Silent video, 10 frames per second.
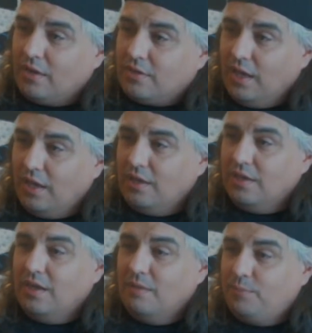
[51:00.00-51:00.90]
okay?
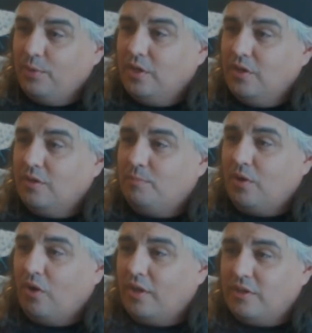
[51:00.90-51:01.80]
And I'm pretty good, but
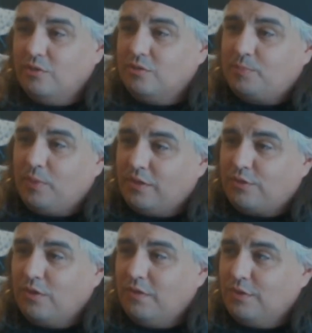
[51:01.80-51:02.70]
all I do is play
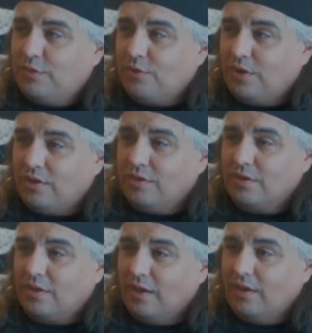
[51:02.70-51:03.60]
3v3,
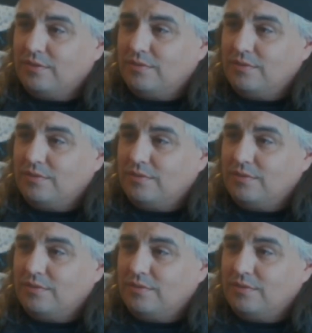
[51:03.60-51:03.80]
okay?